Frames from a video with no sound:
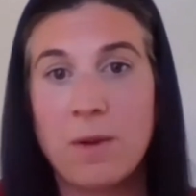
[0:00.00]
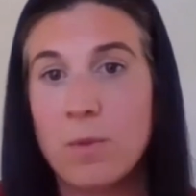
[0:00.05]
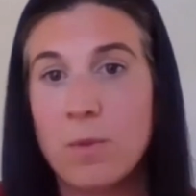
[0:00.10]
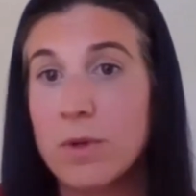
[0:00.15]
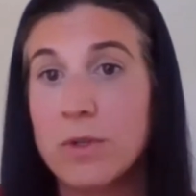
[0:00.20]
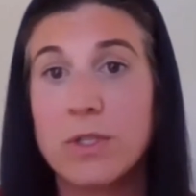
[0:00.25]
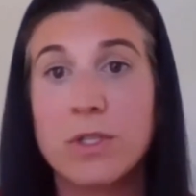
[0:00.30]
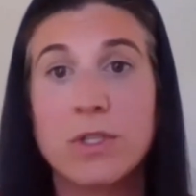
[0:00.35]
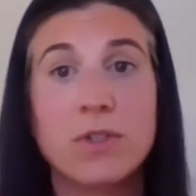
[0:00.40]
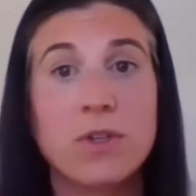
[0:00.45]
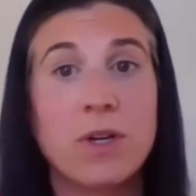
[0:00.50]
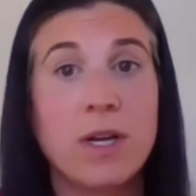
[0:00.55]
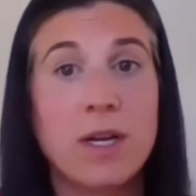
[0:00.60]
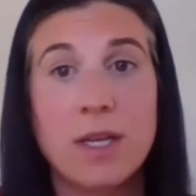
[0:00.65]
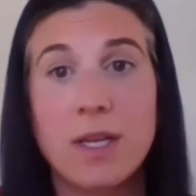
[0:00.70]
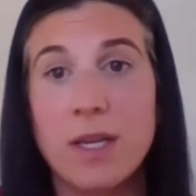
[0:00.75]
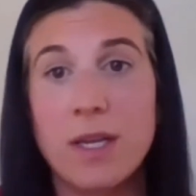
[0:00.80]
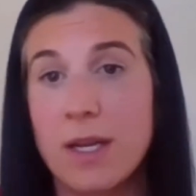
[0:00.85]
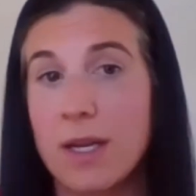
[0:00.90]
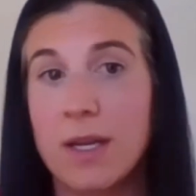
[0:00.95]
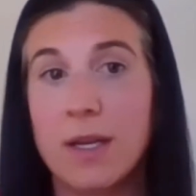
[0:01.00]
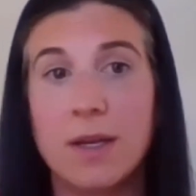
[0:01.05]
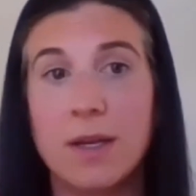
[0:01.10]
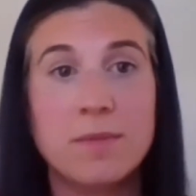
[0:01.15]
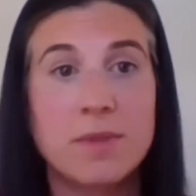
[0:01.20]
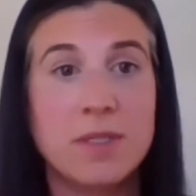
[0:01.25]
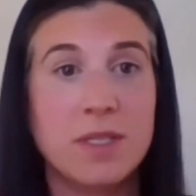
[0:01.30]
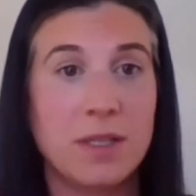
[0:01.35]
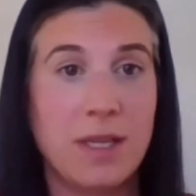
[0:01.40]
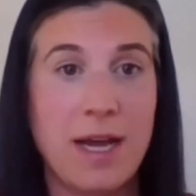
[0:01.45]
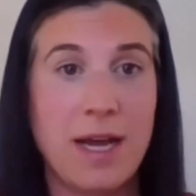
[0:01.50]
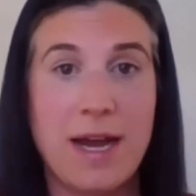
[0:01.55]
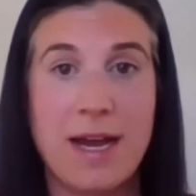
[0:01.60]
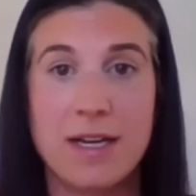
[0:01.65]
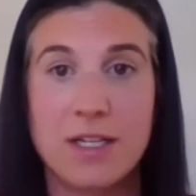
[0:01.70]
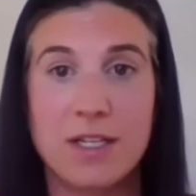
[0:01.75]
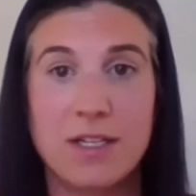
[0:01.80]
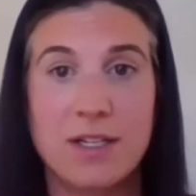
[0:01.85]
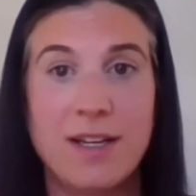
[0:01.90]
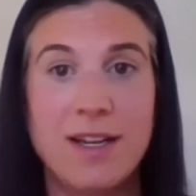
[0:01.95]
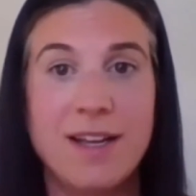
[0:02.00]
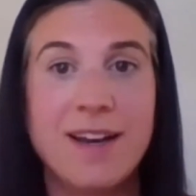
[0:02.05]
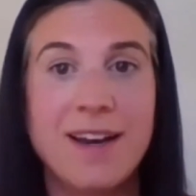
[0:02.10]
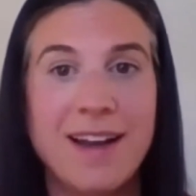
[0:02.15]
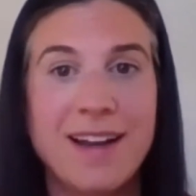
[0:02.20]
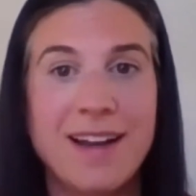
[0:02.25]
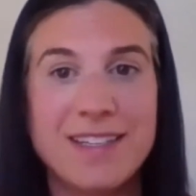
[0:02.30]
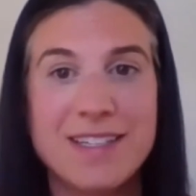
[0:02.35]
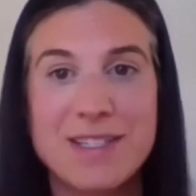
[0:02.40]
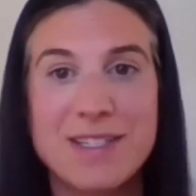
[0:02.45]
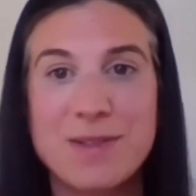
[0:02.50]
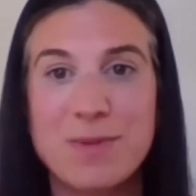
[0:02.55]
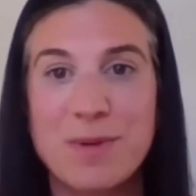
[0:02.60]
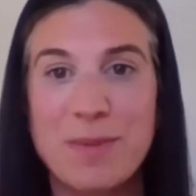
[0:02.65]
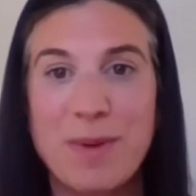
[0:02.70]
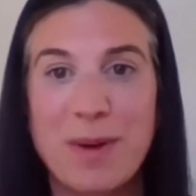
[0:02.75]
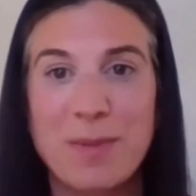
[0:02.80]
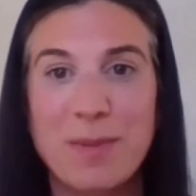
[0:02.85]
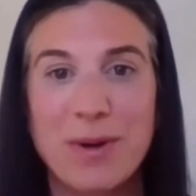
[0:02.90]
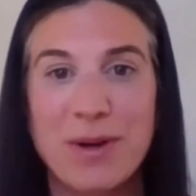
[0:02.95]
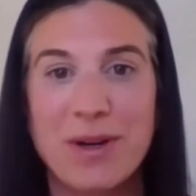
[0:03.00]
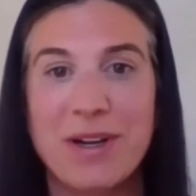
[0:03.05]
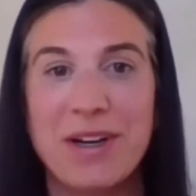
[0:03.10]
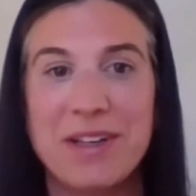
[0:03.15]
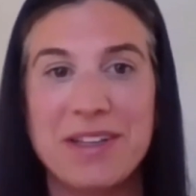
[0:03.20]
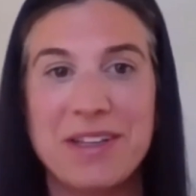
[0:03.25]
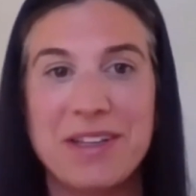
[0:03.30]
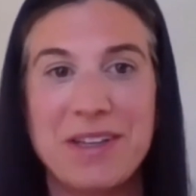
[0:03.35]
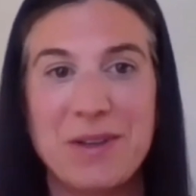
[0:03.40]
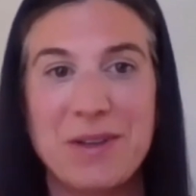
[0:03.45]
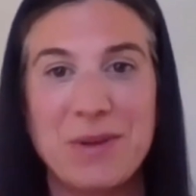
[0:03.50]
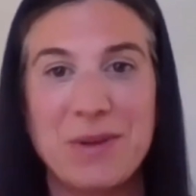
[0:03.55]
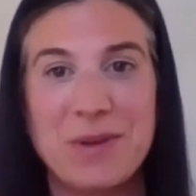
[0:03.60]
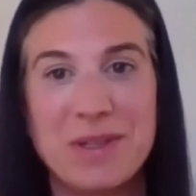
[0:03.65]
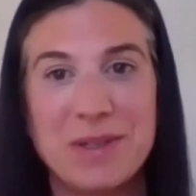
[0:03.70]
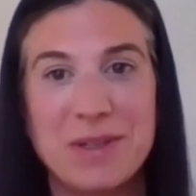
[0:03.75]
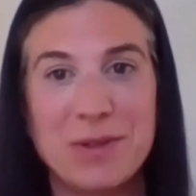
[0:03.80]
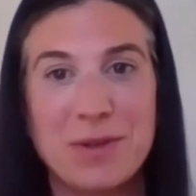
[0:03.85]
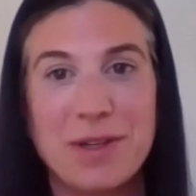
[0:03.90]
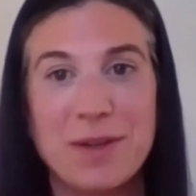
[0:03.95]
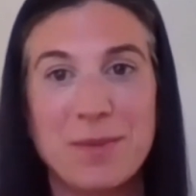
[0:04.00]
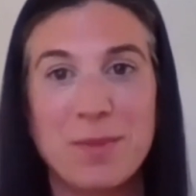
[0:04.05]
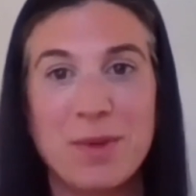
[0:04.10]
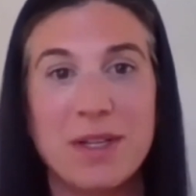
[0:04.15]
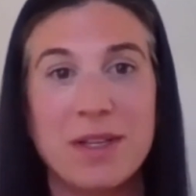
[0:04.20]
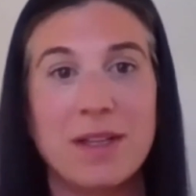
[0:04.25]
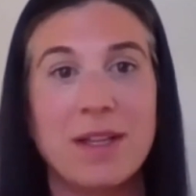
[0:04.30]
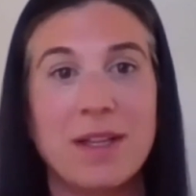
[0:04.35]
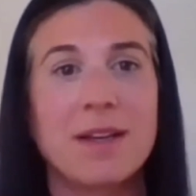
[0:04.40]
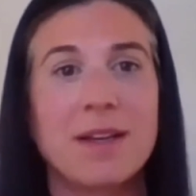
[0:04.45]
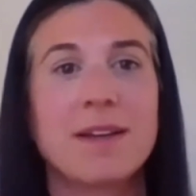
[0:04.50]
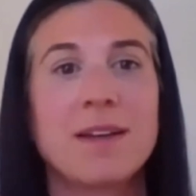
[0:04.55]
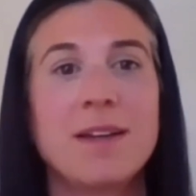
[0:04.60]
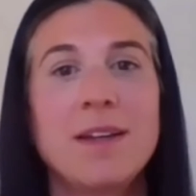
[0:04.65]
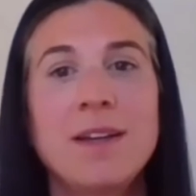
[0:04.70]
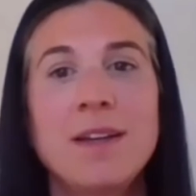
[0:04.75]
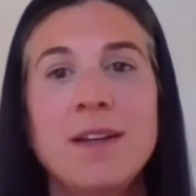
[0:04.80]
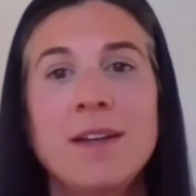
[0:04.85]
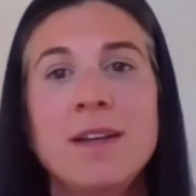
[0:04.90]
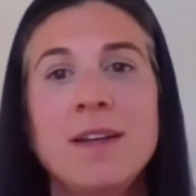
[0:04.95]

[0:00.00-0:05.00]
we were just trying to get him to latch. And I just remember calling you, Hillary, and being like,